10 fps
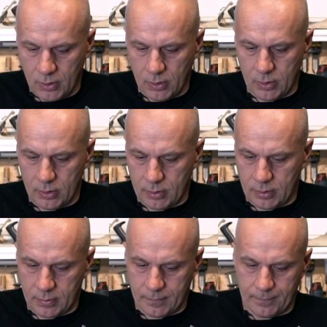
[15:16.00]

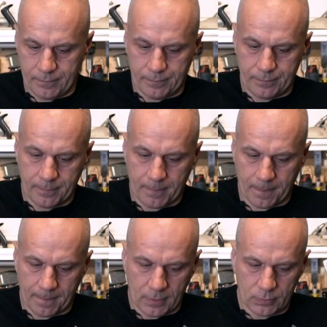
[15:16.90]

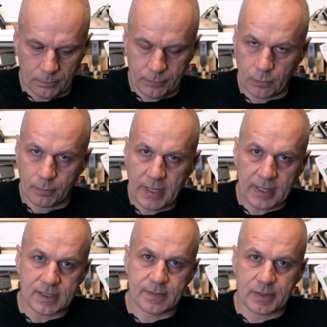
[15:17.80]
to
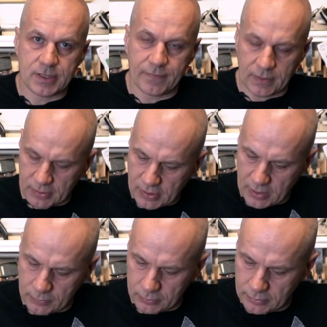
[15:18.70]
make a specific
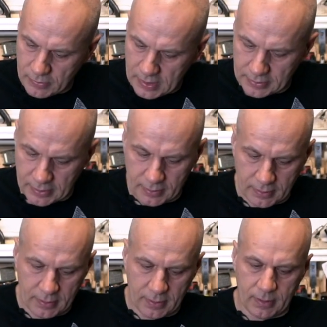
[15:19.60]
crown on a runner
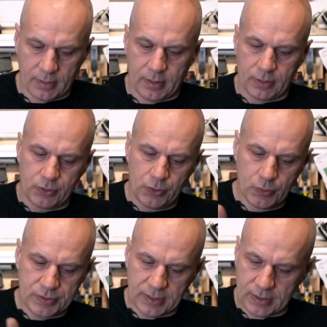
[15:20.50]

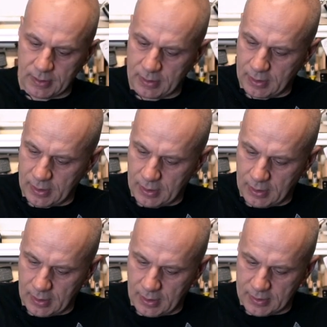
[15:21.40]
using
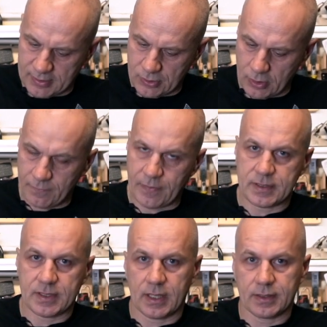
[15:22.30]
a
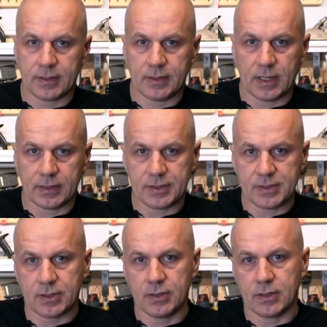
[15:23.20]
surface that
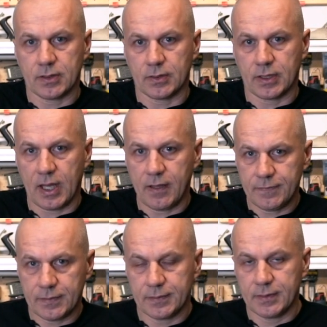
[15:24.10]
is
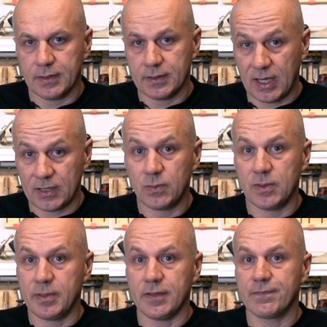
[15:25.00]
concaved, that
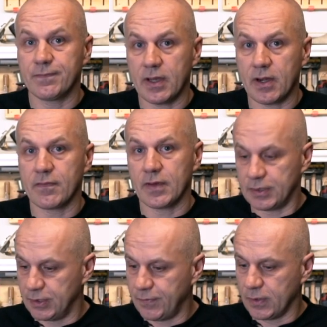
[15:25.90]
will be very, very
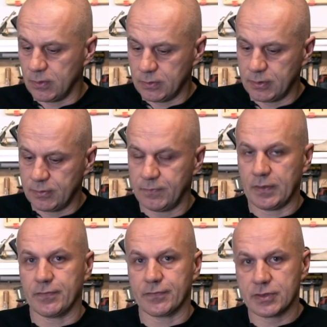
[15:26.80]
difficult,
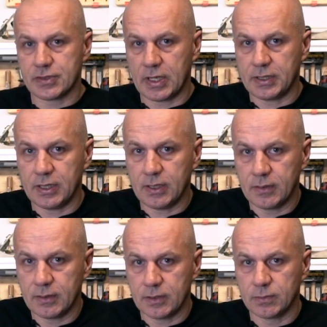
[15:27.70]
very frustrating.
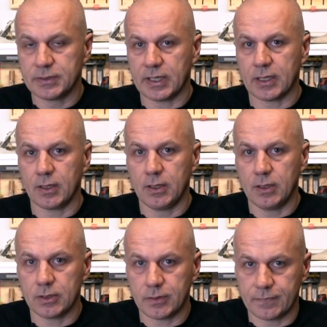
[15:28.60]
It will take a
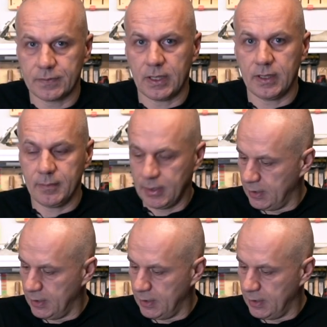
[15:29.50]
lot of time,